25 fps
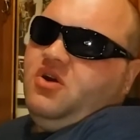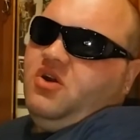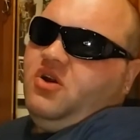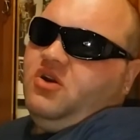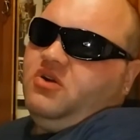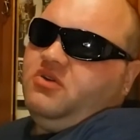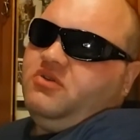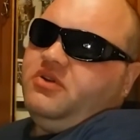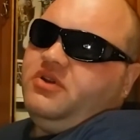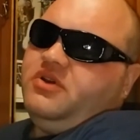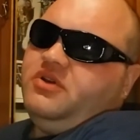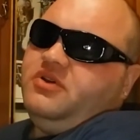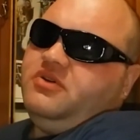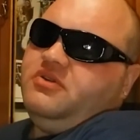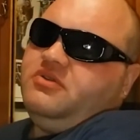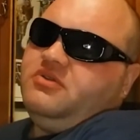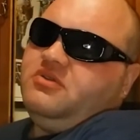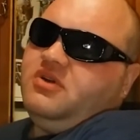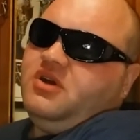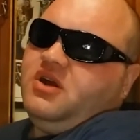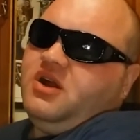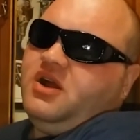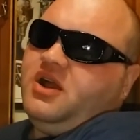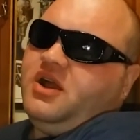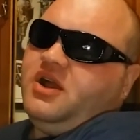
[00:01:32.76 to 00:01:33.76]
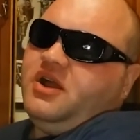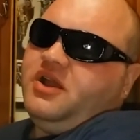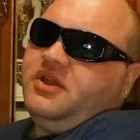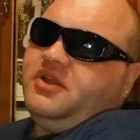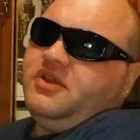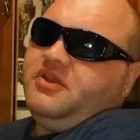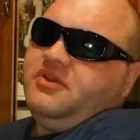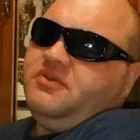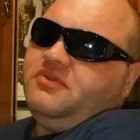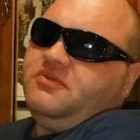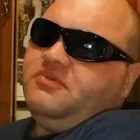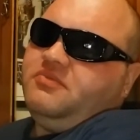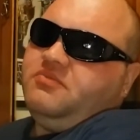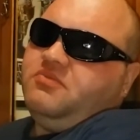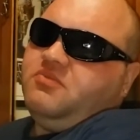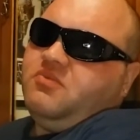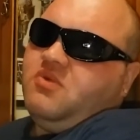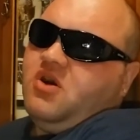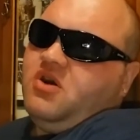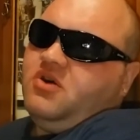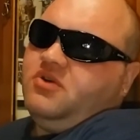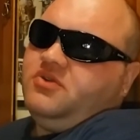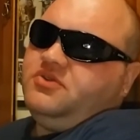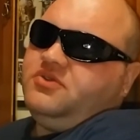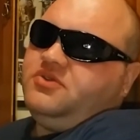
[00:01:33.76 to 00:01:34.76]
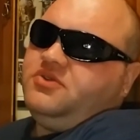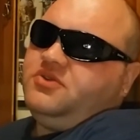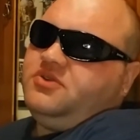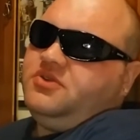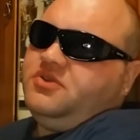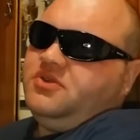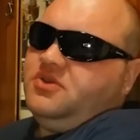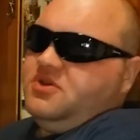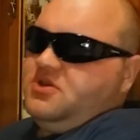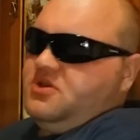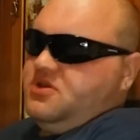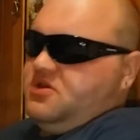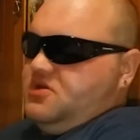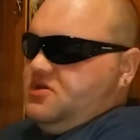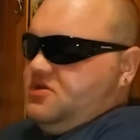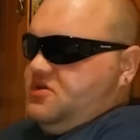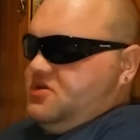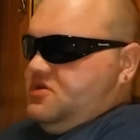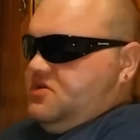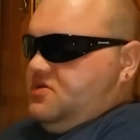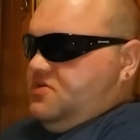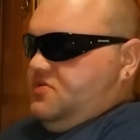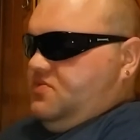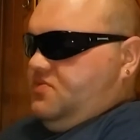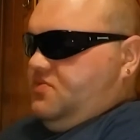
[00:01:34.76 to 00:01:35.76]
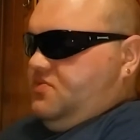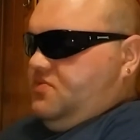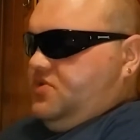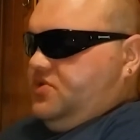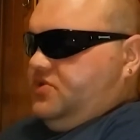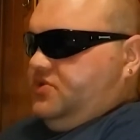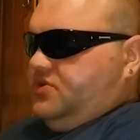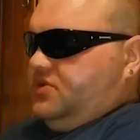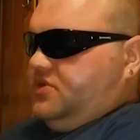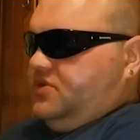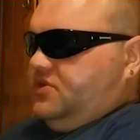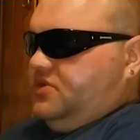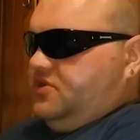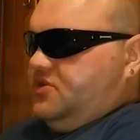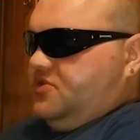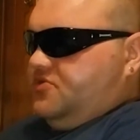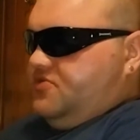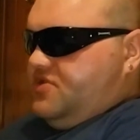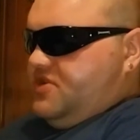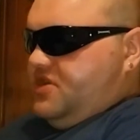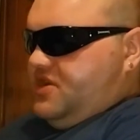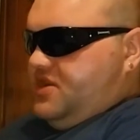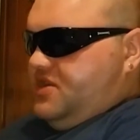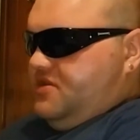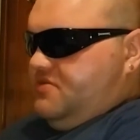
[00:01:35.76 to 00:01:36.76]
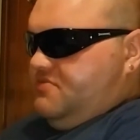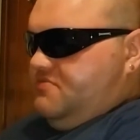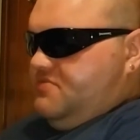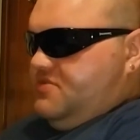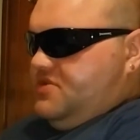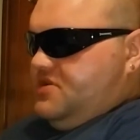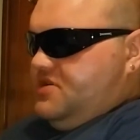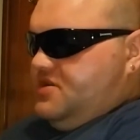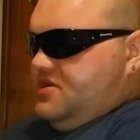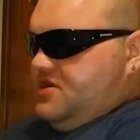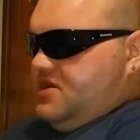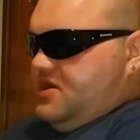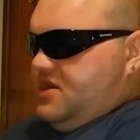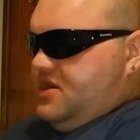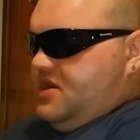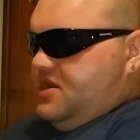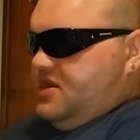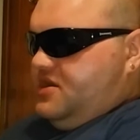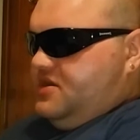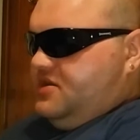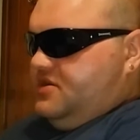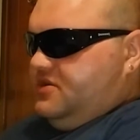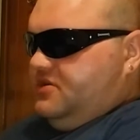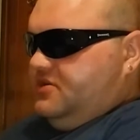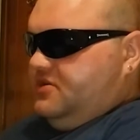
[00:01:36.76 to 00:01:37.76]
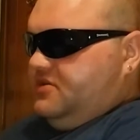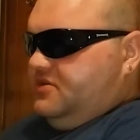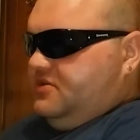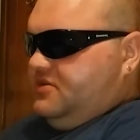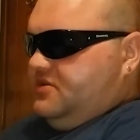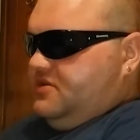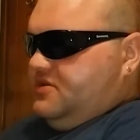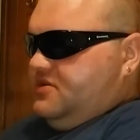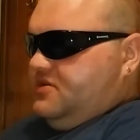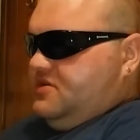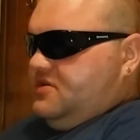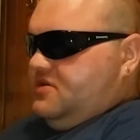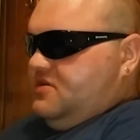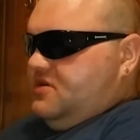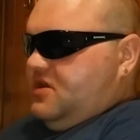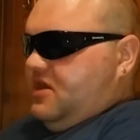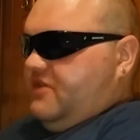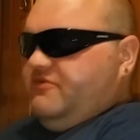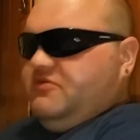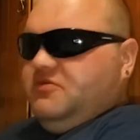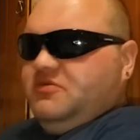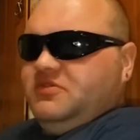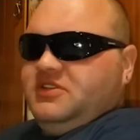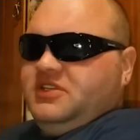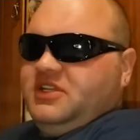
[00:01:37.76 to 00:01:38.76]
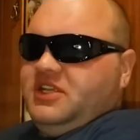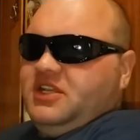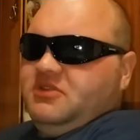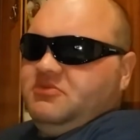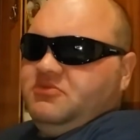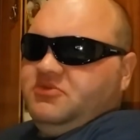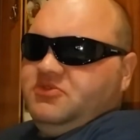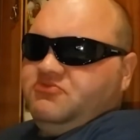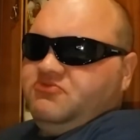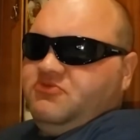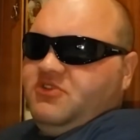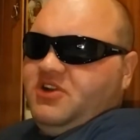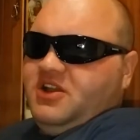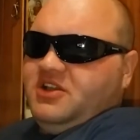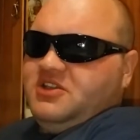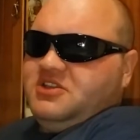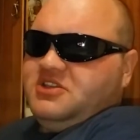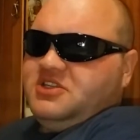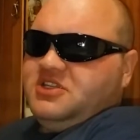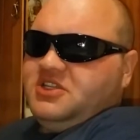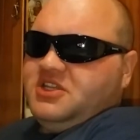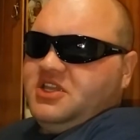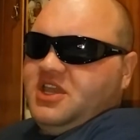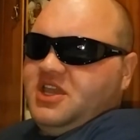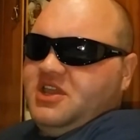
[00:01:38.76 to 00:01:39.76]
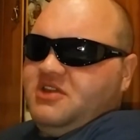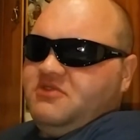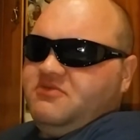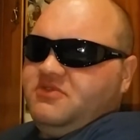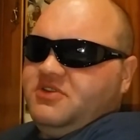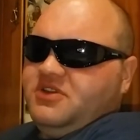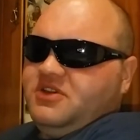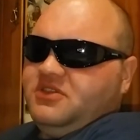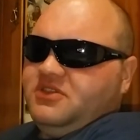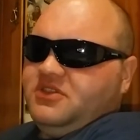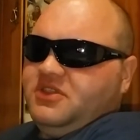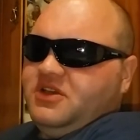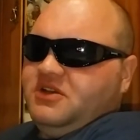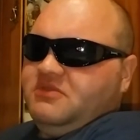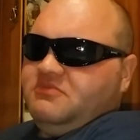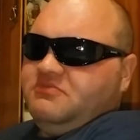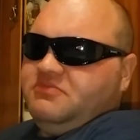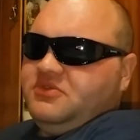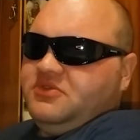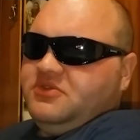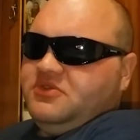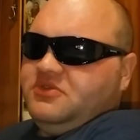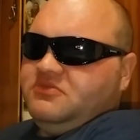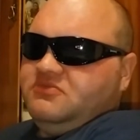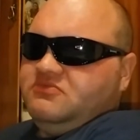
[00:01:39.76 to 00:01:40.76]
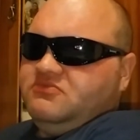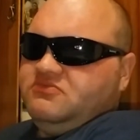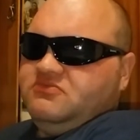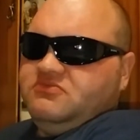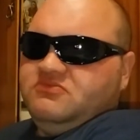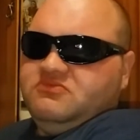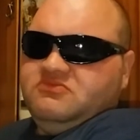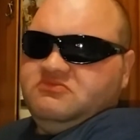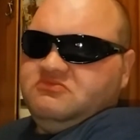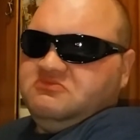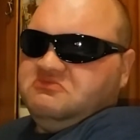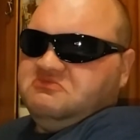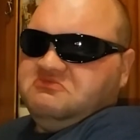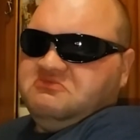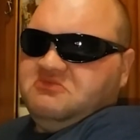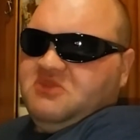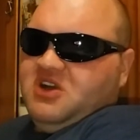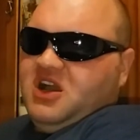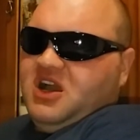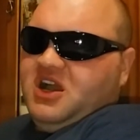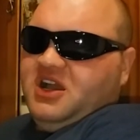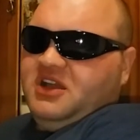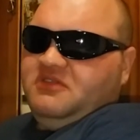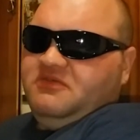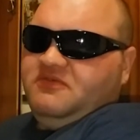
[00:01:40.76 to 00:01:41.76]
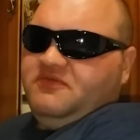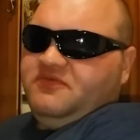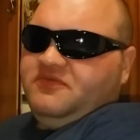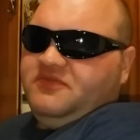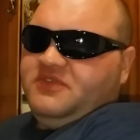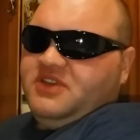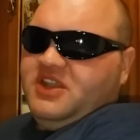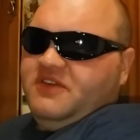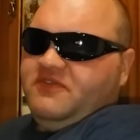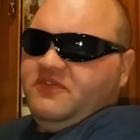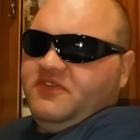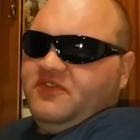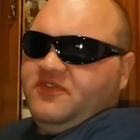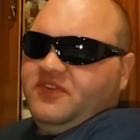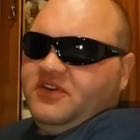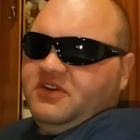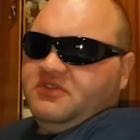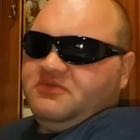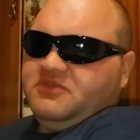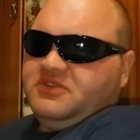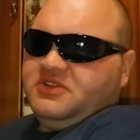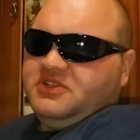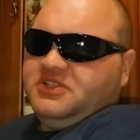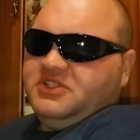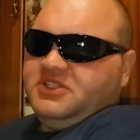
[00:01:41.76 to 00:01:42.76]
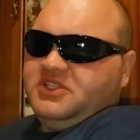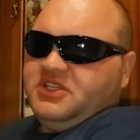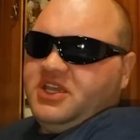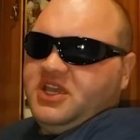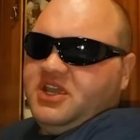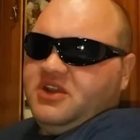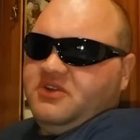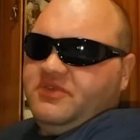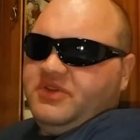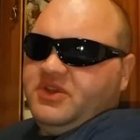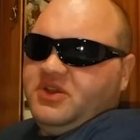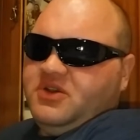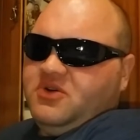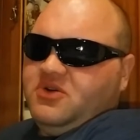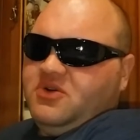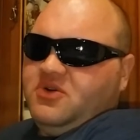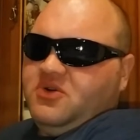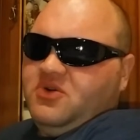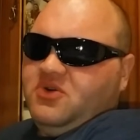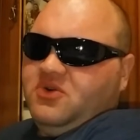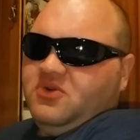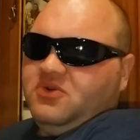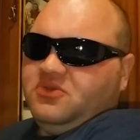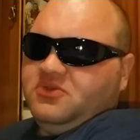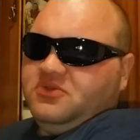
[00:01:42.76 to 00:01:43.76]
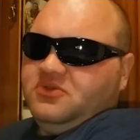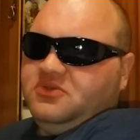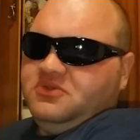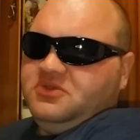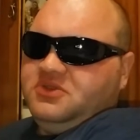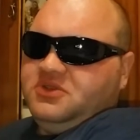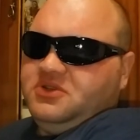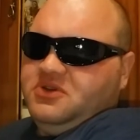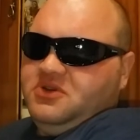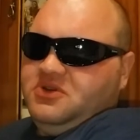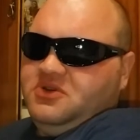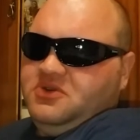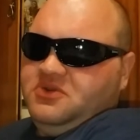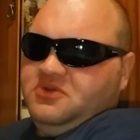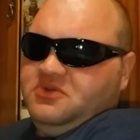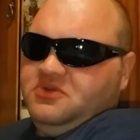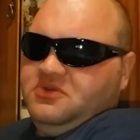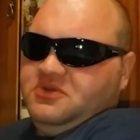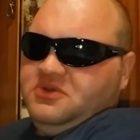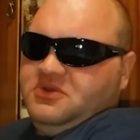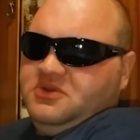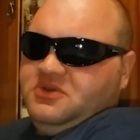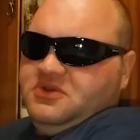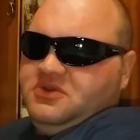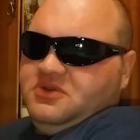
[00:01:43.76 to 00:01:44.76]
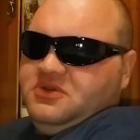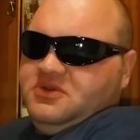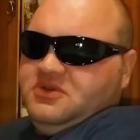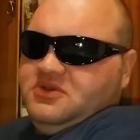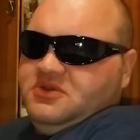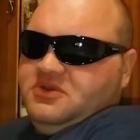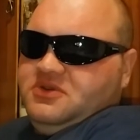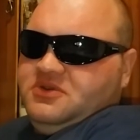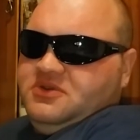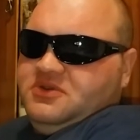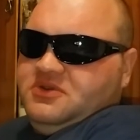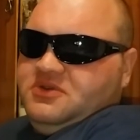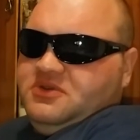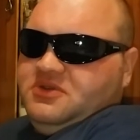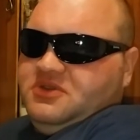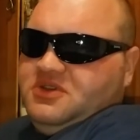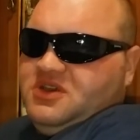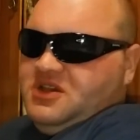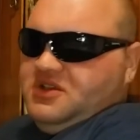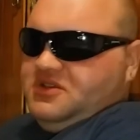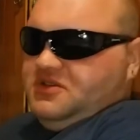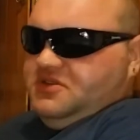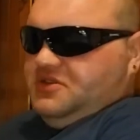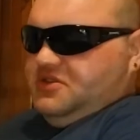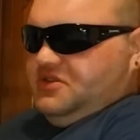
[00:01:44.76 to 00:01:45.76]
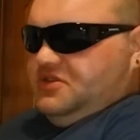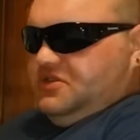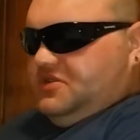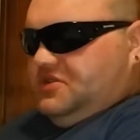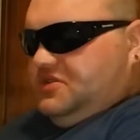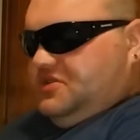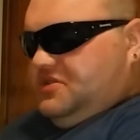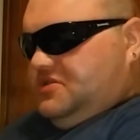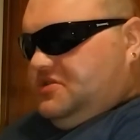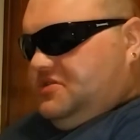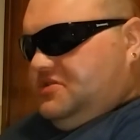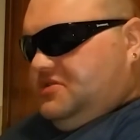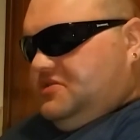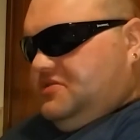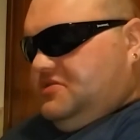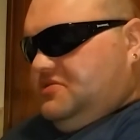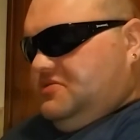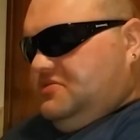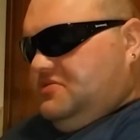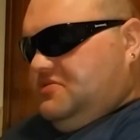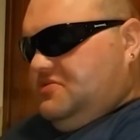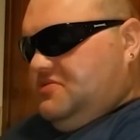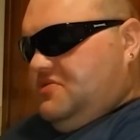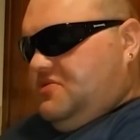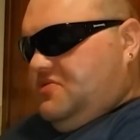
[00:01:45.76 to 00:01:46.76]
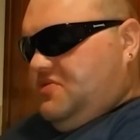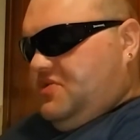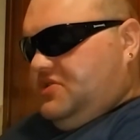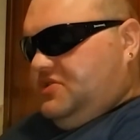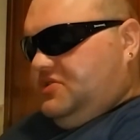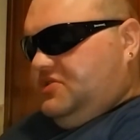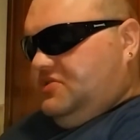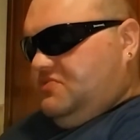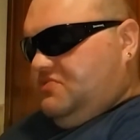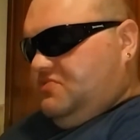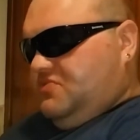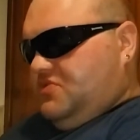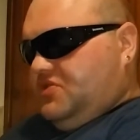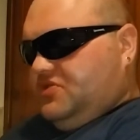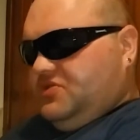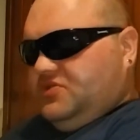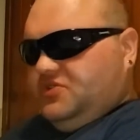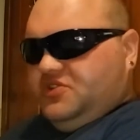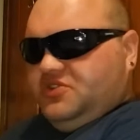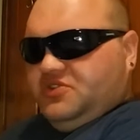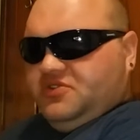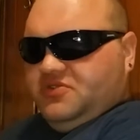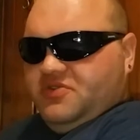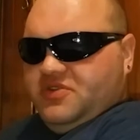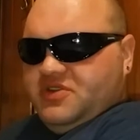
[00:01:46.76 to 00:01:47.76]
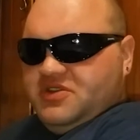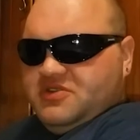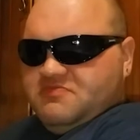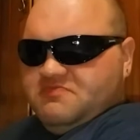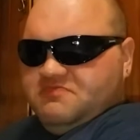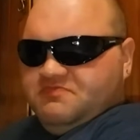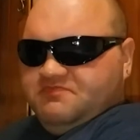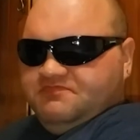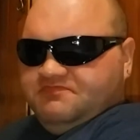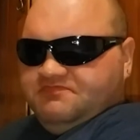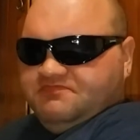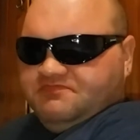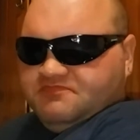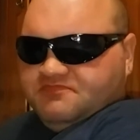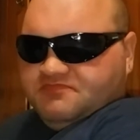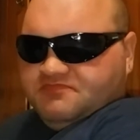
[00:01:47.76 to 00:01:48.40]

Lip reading: horror I watched was Scream, and everyone said it was right scary and that, but I've never found it scary at all. So that's question 1, Scream.